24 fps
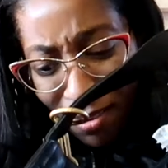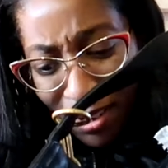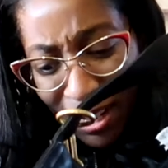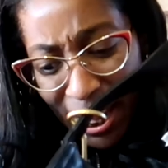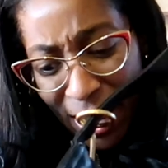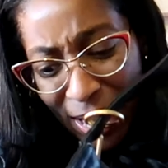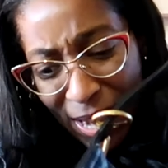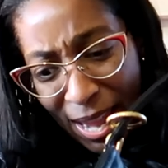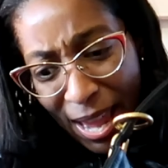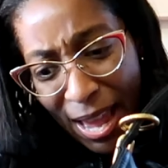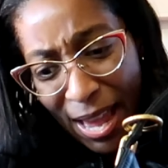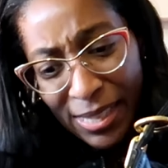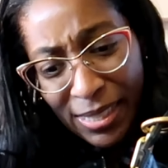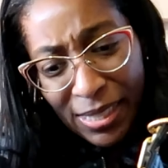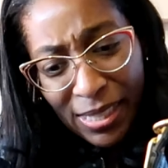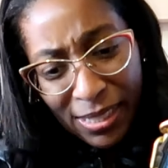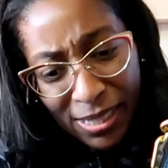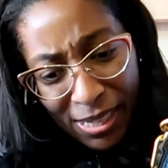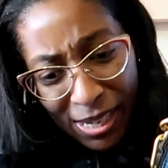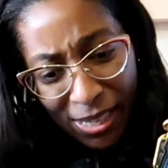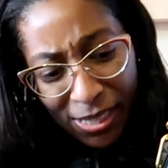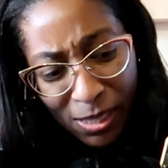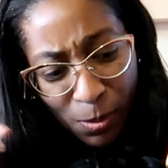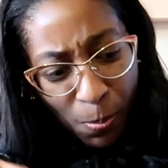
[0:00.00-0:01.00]
okay, it has a
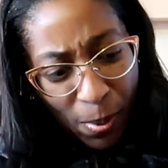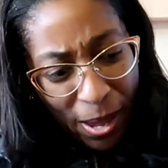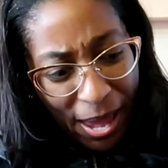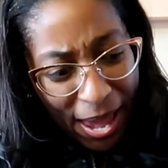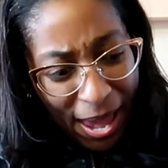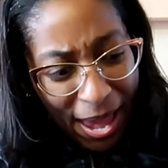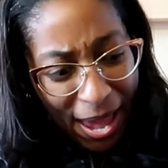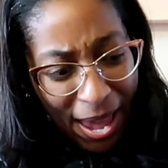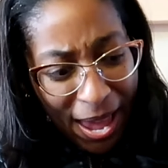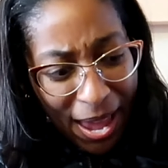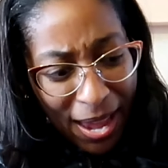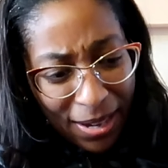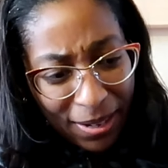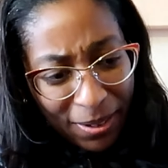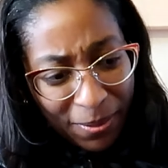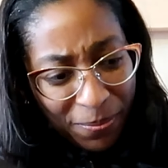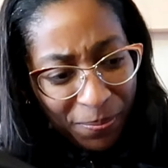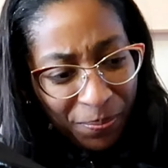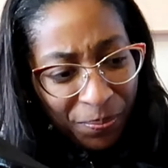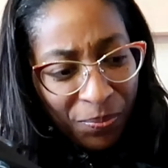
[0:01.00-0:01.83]
dust bag.